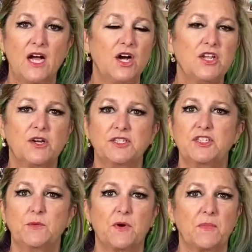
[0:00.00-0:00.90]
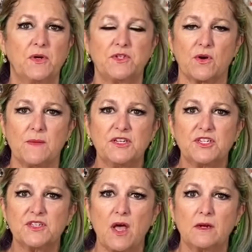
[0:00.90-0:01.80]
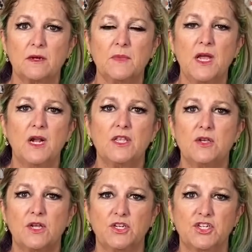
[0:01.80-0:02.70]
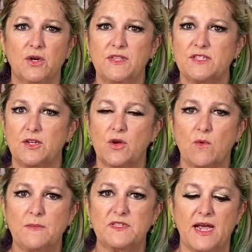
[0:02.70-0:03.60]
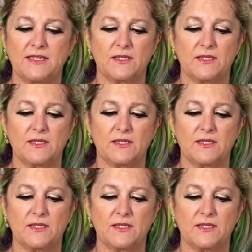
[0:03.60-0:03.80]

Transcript: you can superimpose your images on them, you can show these on your website.